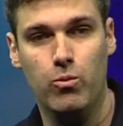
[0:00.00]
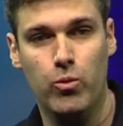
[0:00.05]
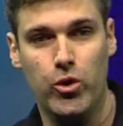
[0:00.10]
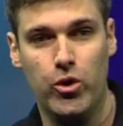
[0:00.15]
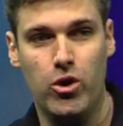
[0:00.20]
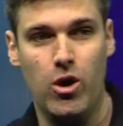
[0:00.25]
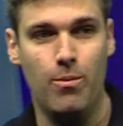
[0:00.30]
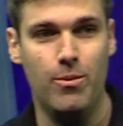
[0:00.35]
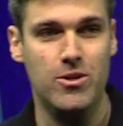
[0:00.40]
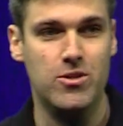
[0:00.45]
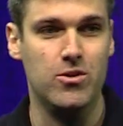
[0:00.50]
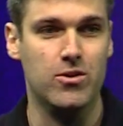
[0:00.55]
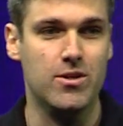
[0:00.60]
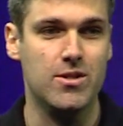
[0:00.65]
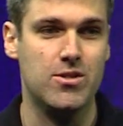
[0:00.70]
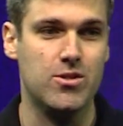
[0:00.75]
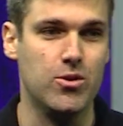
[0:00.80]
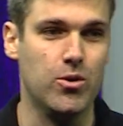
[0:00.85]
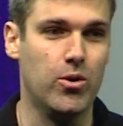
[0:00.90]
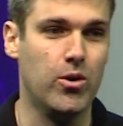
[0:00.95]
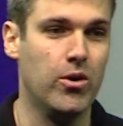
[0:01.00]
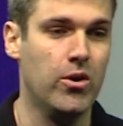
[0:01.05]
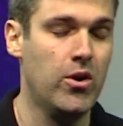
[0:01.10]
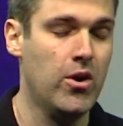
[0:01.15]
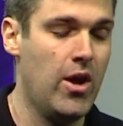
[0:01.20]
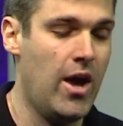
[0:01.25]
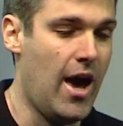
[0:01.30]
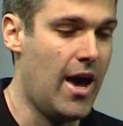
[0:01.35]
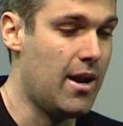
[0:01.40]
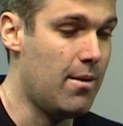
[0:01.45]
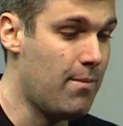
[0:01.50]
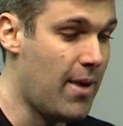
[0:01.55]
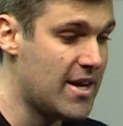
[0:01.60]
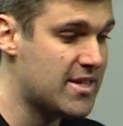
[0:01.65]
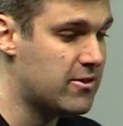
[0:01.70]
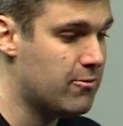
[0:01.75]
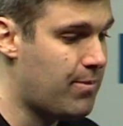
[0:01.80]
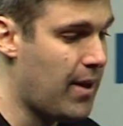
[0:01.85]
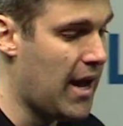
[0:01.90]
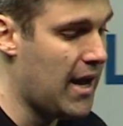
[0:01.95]
WooCommerce on his store, and a
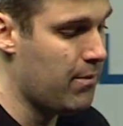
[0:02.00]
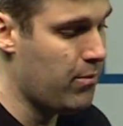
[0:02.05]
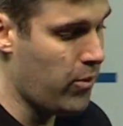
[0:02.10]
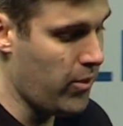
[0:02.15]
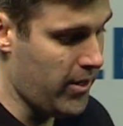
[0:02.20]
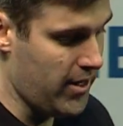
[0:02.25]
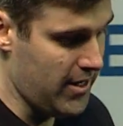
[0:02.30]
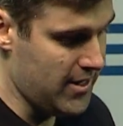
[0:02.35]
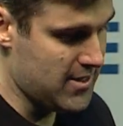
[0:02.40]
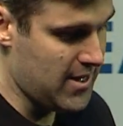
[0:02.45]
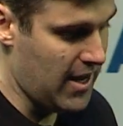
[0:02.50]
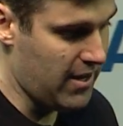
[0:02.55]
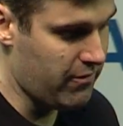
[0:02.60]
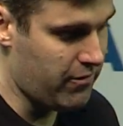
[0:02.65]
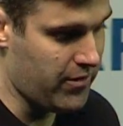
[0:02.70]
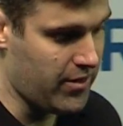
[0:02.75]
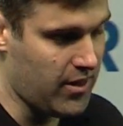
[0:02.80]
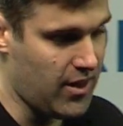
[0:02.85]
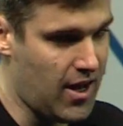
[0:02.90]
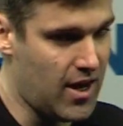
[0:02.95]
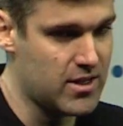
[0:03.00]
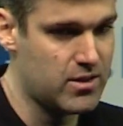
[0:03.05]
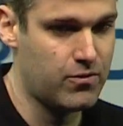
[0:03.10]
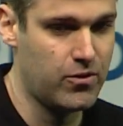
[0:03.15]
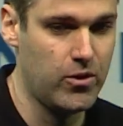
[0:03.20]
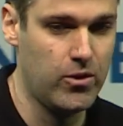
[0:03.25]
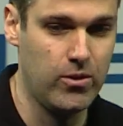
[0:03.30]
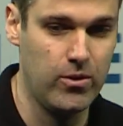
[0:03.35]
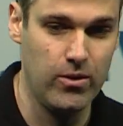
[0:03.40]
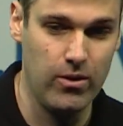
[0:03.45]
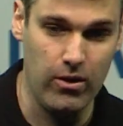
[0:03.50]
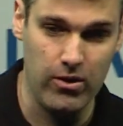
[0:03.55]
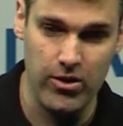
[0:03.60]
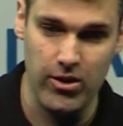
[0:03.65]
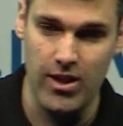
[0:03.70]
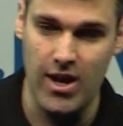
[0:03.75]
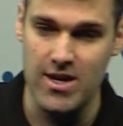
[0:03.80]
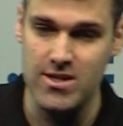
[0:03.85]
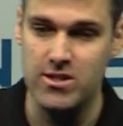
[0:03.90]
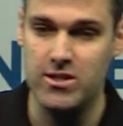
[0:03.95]
massive pain point he's had for the last
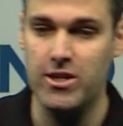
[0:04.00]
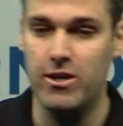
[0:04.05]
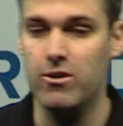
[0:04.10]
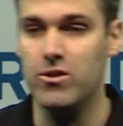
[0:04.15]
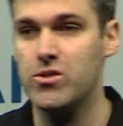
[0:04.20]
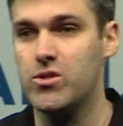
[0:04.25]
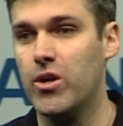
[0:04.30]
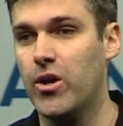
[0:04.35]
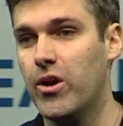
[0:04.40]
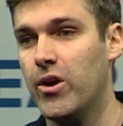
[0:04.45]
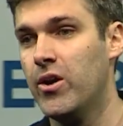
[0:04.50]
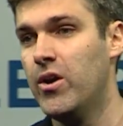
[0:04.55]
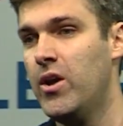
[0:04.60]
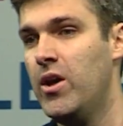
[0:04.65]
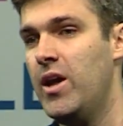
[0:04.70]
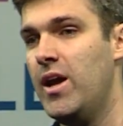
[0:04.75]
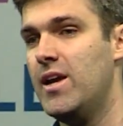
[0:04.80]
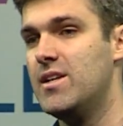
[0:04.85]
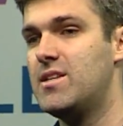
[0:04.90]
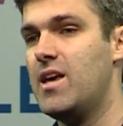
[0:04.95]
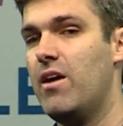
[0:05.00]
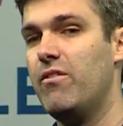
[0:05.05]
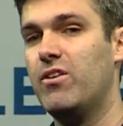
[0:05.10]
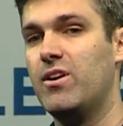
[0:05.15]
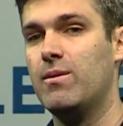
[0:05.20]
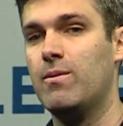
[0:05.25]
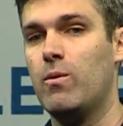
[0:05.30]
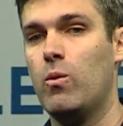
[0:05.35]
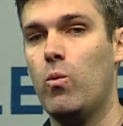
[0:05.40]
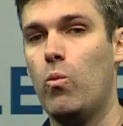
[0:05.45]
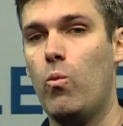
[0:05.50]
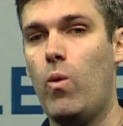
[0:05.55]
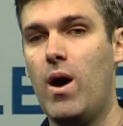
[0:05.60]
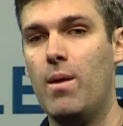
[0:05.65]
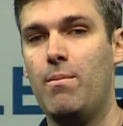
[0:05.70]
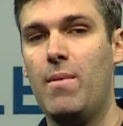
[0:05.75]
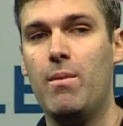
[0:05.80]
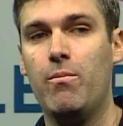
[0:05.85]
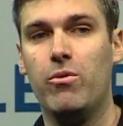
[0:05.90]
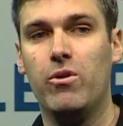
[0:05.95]
year or so is having
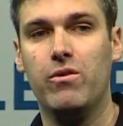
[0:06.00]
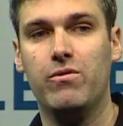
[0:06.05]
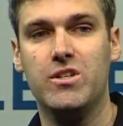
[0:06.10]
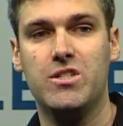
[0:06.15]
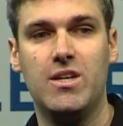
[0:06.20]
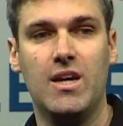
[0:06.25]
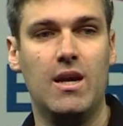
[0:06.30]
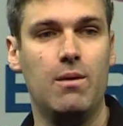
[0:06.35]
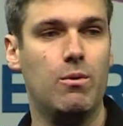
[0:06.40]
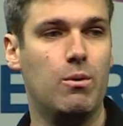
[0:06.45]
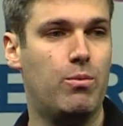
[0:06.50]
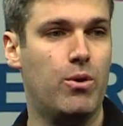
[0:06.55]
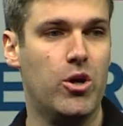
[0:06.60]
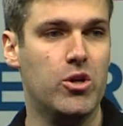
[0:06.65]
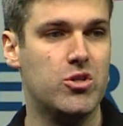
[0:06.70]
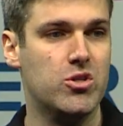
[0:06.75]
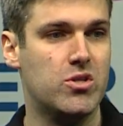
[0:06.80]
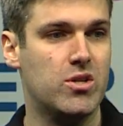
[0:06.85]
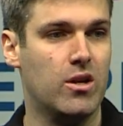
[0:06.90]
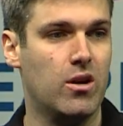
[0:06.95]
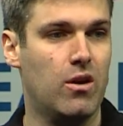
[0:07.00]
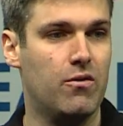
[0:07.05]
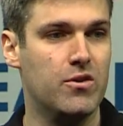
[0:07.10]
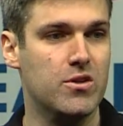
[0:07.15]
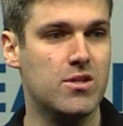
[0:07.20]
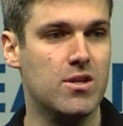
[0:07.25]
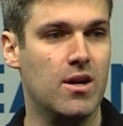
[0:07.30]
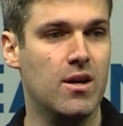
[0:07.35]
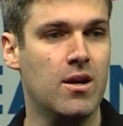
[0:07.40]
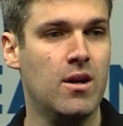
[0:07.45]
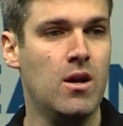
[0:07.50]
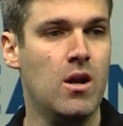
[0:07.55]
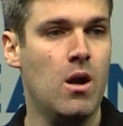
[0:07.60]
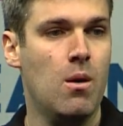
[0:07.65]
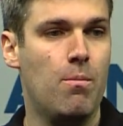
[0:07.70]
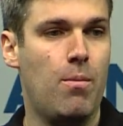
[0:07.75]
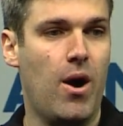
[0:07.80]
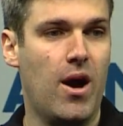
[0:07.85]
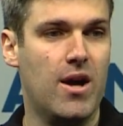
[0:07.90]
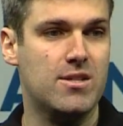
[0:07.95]
one member of a team, a purchasing officer,
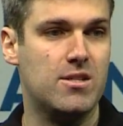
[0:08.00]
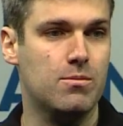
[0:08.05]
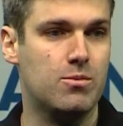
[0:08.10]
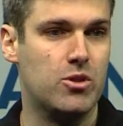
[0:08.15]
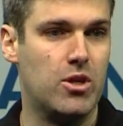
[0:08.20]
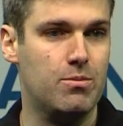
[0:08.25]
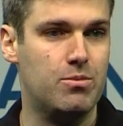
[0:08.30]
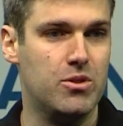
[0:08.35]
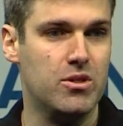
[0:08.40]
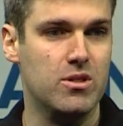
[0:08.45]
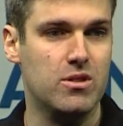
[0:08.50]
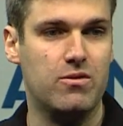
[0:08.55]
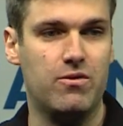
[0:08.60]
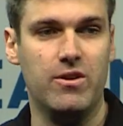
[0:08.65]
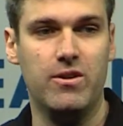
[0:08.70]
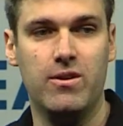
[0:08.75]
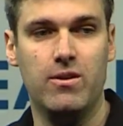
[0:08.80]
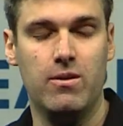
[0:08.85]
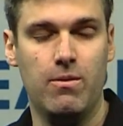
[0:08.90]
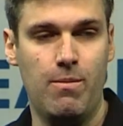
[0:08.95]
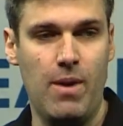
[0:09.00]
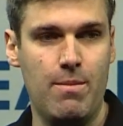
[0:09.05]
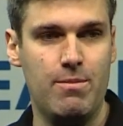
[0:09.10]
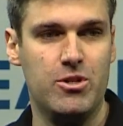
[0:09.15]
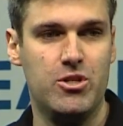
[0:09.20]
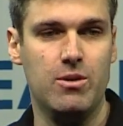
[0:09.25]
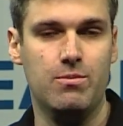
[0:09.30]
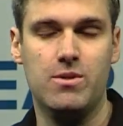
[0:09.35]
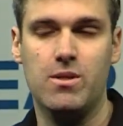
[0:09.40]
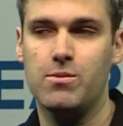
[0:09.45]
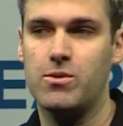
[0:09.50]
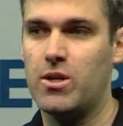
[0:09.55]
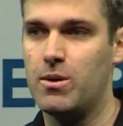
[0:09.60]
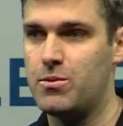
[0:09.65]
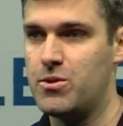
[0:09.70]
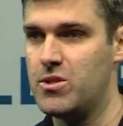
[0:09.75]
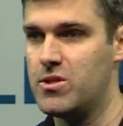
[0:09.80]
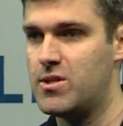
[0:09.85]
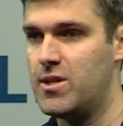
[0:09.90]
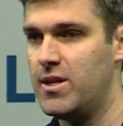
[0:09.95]
buy subscriptions for membership
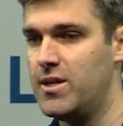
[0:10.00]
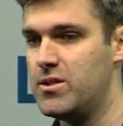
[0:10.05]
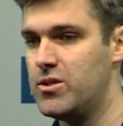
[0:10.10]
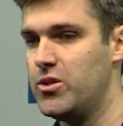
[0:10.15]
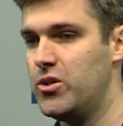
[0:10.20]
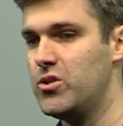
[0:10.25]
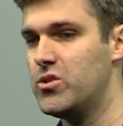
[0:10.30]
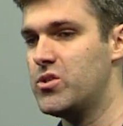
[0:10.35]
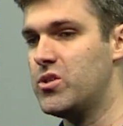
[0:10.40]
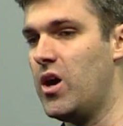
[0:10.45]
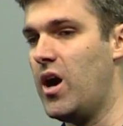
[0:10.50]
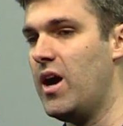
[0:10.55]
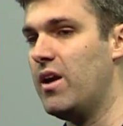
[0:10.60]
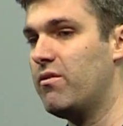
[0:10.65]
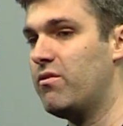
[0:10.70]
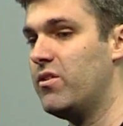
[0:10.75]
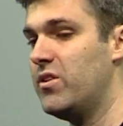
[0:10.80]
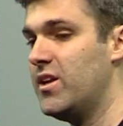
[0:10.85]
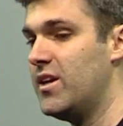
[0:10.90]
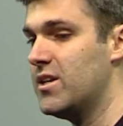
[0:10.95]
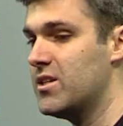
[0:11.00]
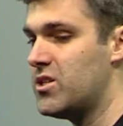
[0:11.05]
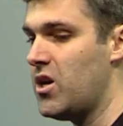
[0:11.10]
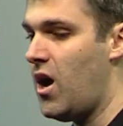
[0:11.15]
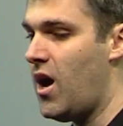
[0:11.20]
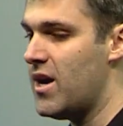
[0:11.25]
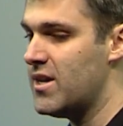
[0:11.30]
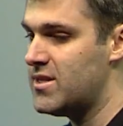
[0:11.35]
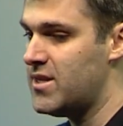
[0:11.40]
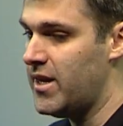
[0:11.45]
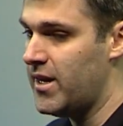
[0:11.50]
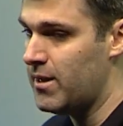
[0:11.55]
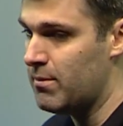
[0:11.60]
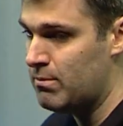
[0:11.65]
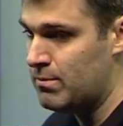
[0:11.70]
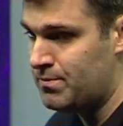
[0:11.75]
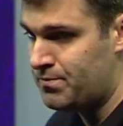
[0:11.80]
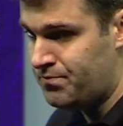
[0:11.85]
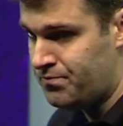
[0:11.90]
subscriptions to his news site for the entire team.